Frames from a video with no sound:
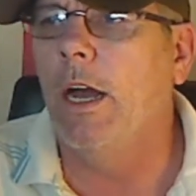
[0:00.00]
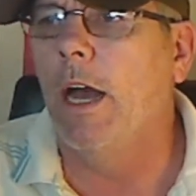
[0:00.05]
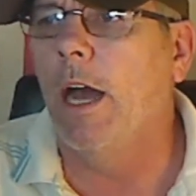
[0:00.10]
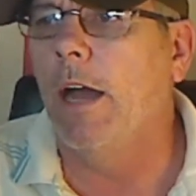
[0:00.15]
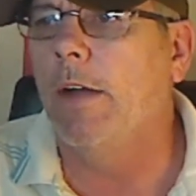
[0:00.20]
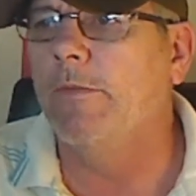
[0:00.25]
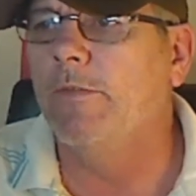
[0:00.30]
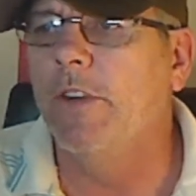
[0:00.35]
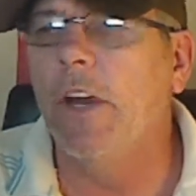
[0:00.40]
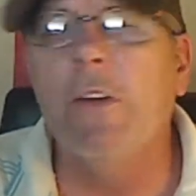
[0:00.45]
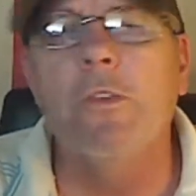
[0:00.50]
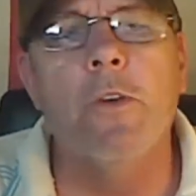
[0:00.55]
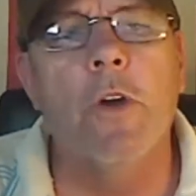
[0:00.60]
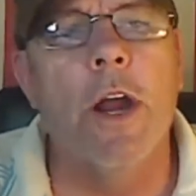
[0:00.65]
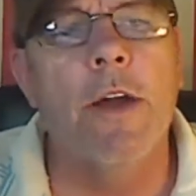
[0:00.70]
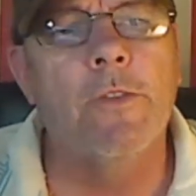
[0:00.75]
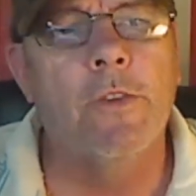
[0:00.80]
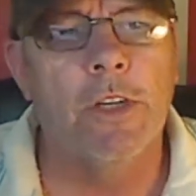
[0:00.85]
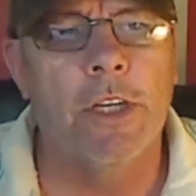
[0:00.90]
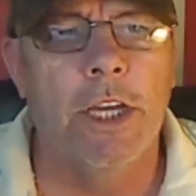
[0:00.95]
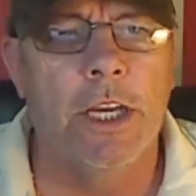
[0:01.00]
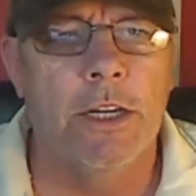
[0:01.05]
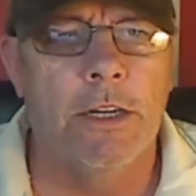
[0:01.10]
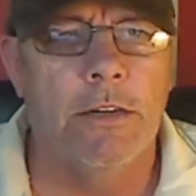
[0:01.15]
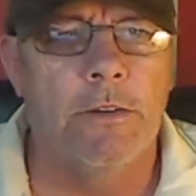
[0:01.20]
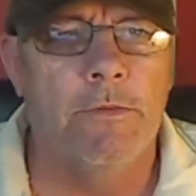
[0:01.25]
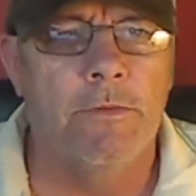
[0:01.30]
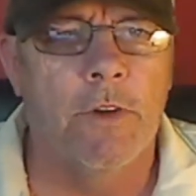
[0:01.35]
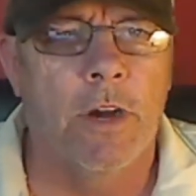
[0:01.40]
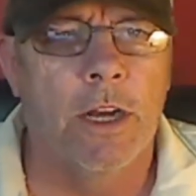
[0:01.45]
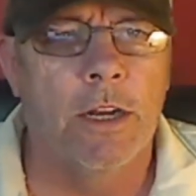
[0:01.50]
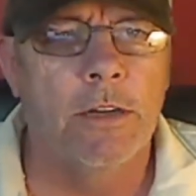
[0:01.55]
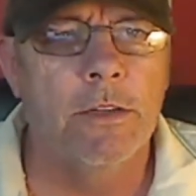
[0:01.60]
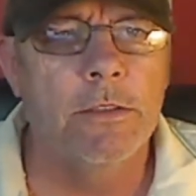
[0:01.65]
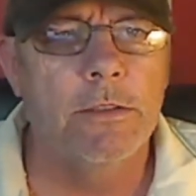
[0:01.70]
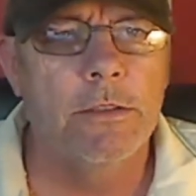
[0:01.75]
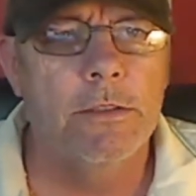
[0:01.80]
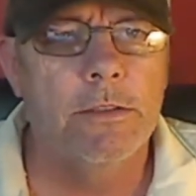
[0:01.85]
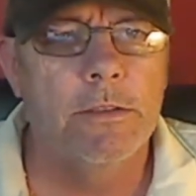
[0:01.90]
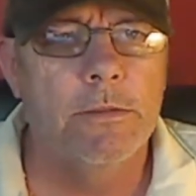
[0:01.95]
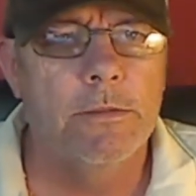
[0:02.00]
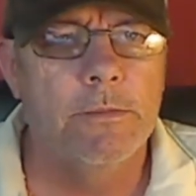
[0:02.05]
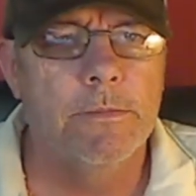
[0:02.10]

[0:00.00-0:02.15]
I've never advocated violence,